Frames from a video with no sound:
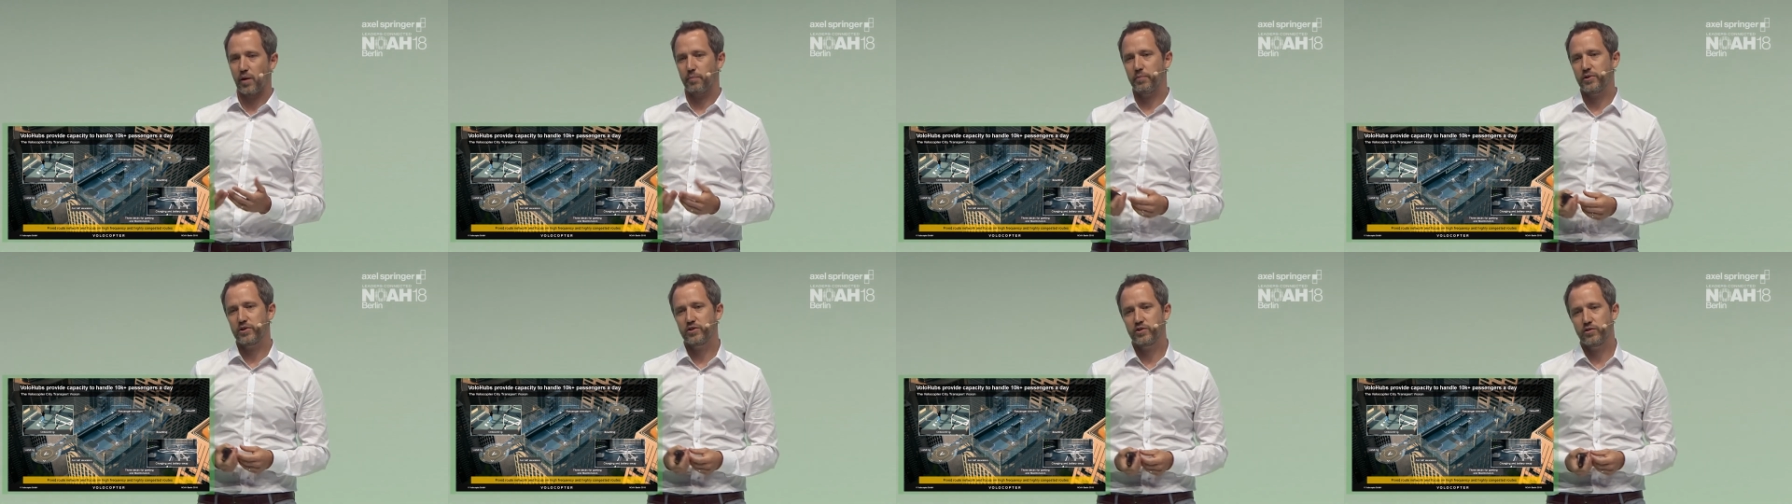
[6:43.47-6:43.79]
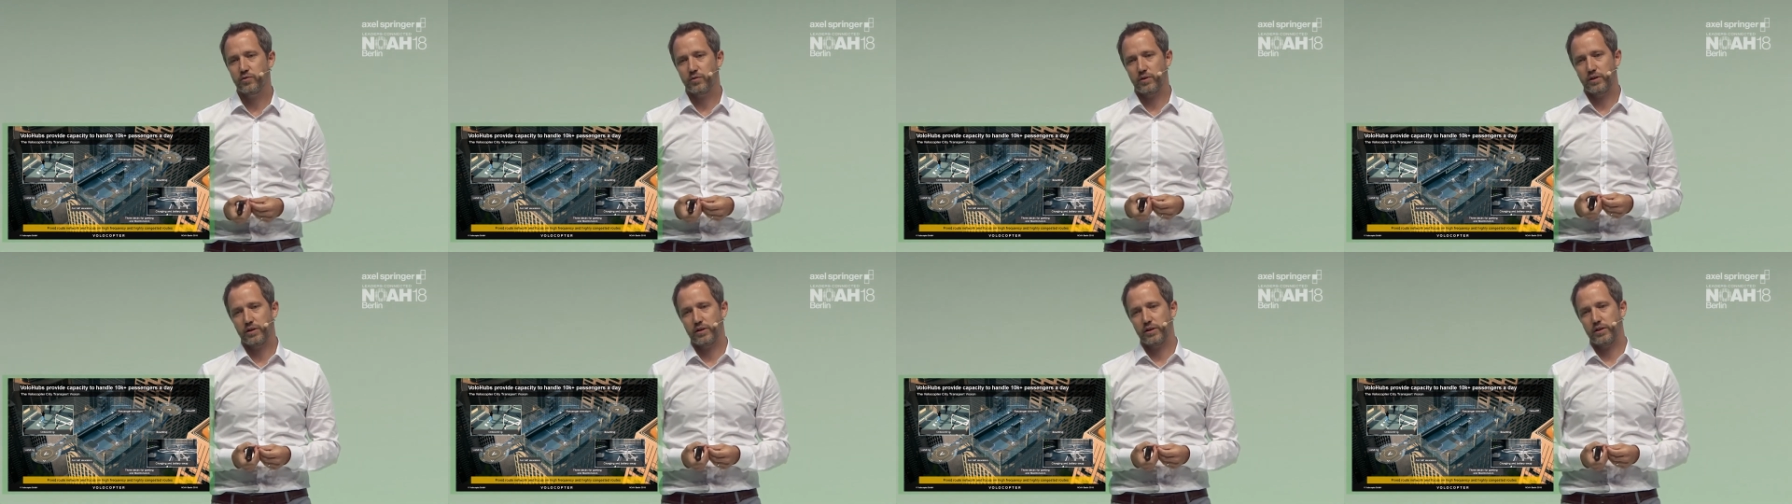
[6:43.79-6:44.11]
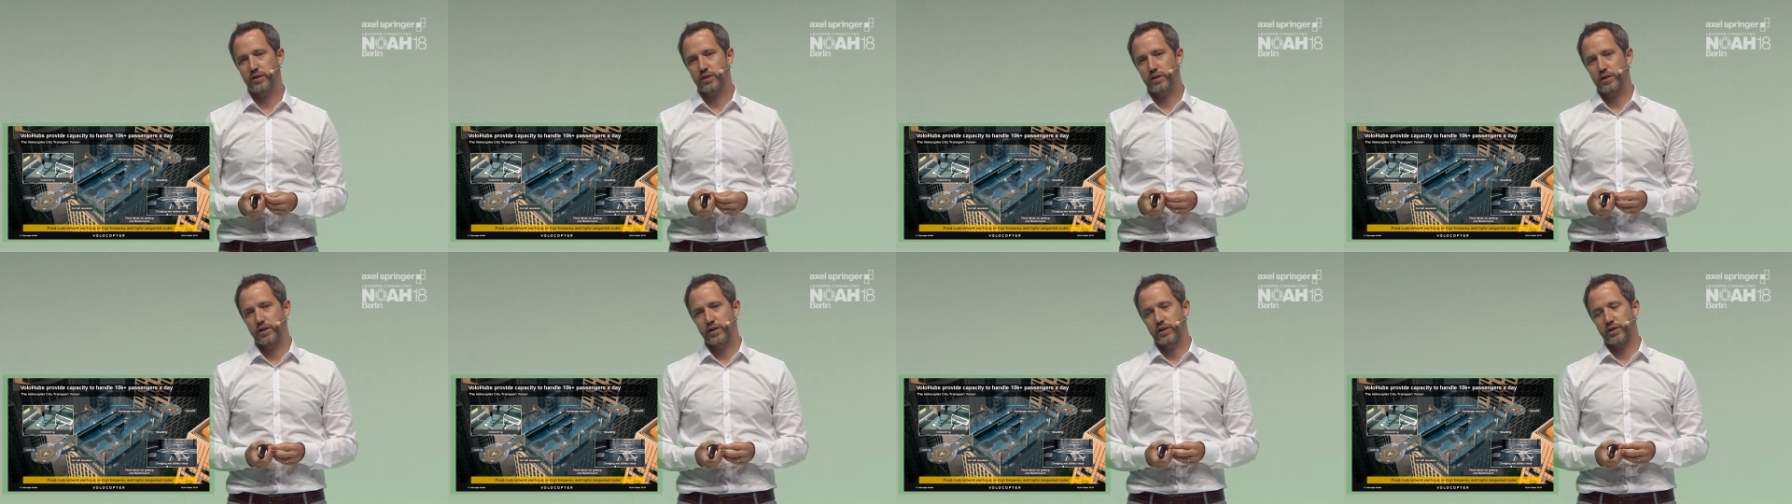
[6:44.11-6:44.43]

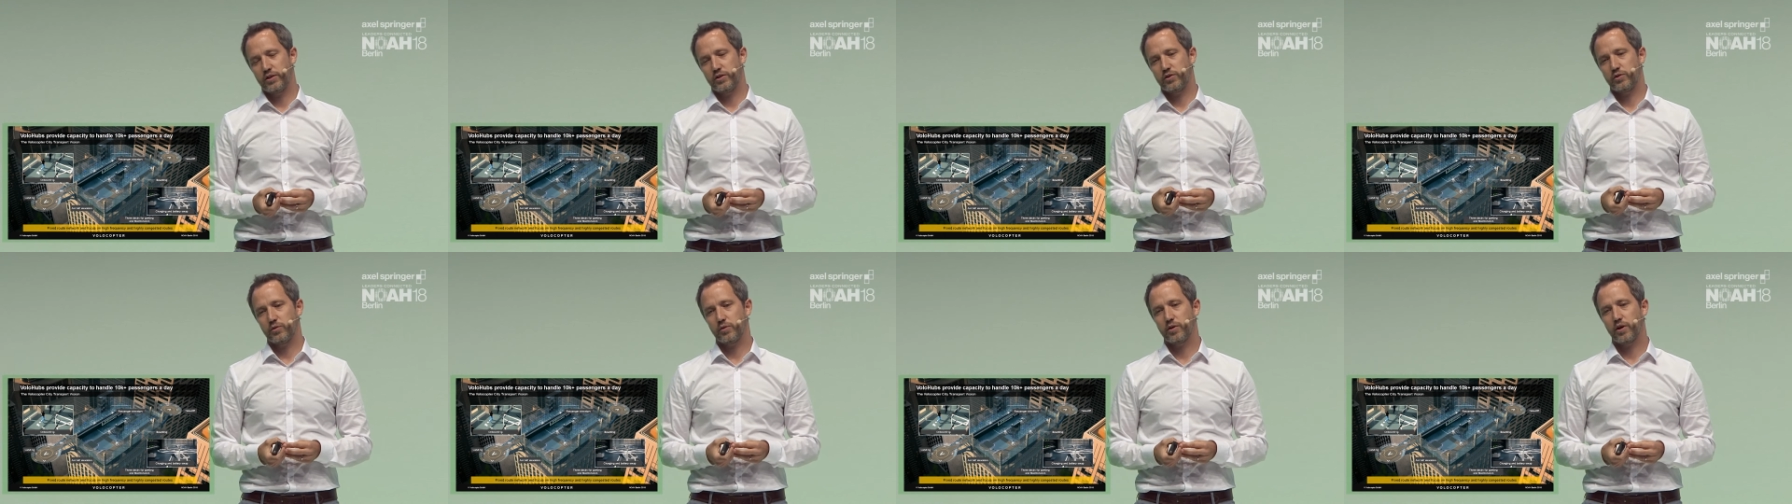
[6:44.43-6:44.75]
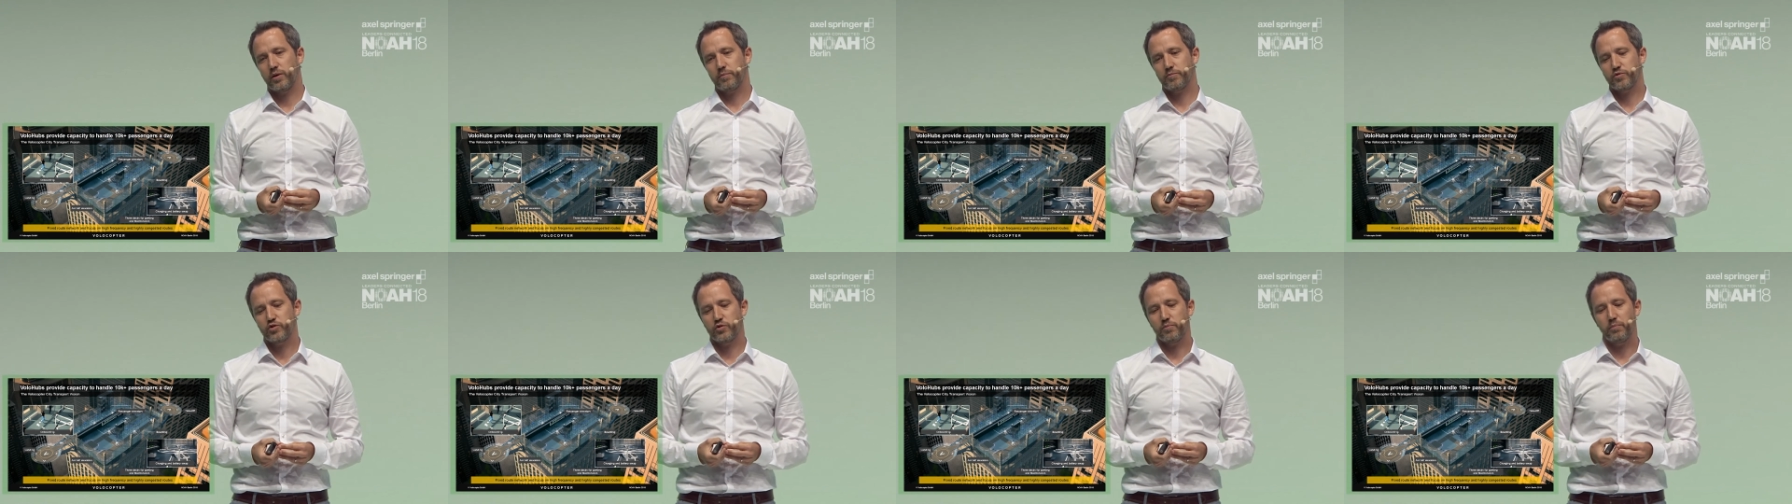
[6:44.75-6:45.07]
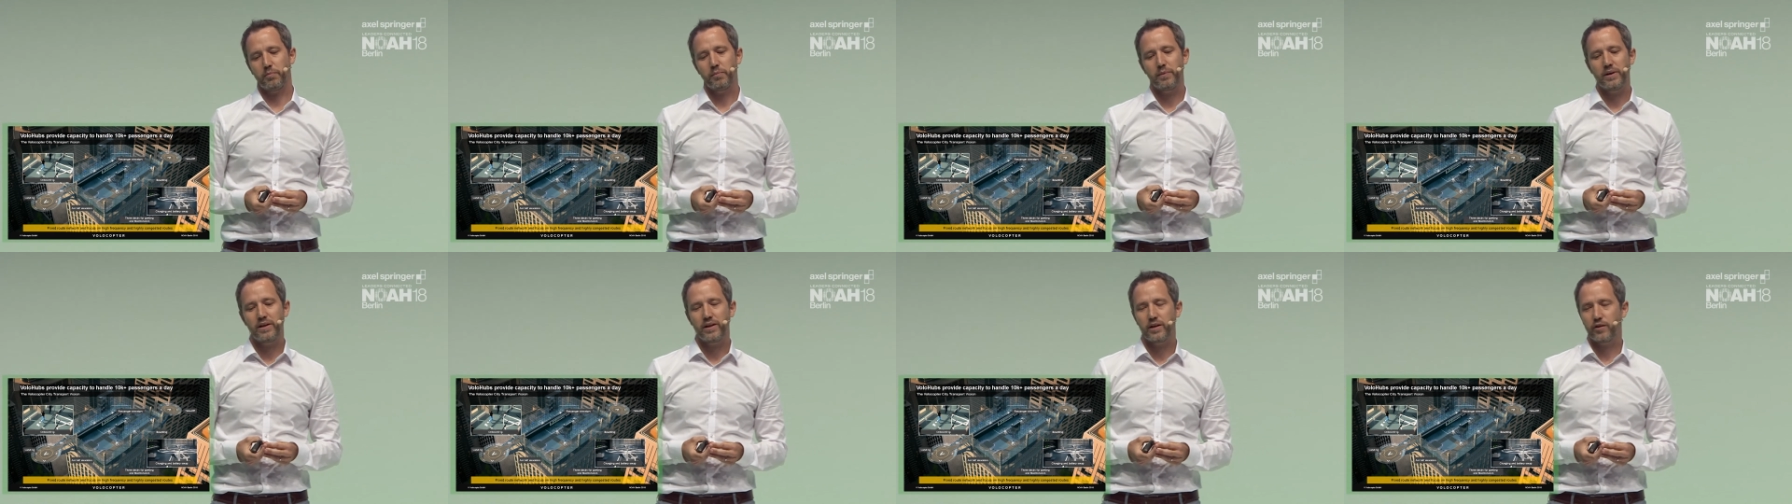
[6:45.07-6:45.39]
opportunity to come to
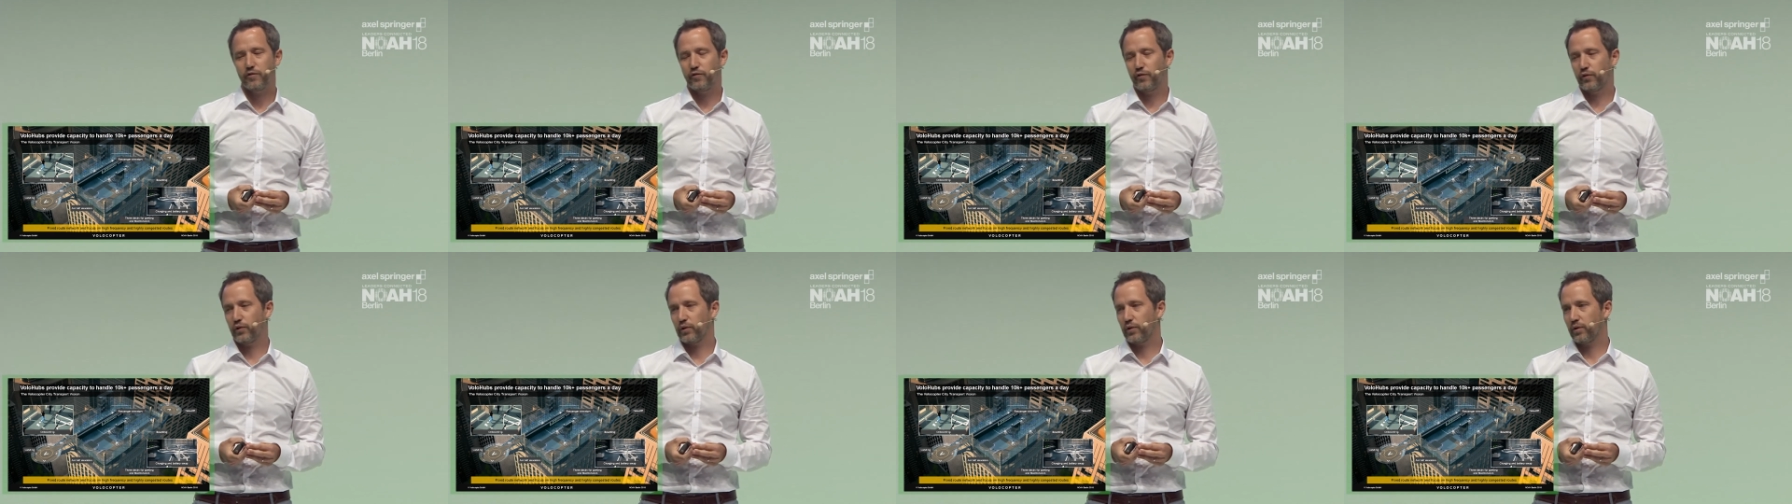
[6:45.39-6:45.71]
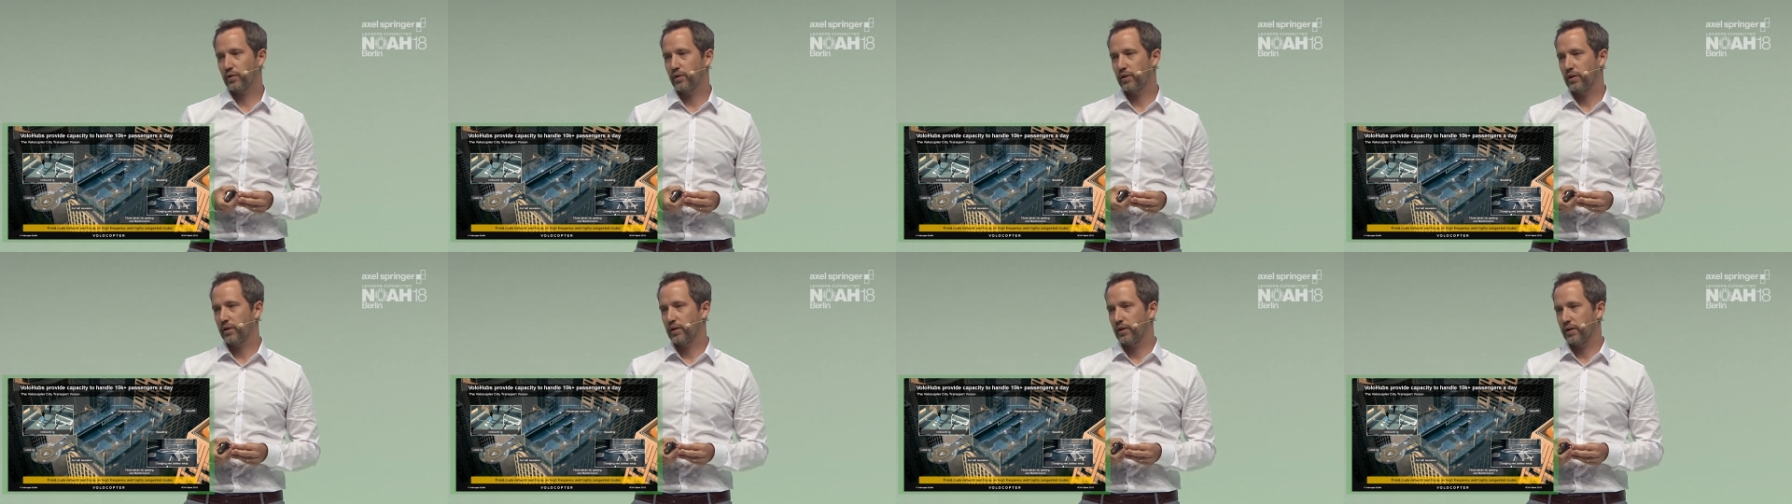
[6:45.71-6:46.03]
meaningful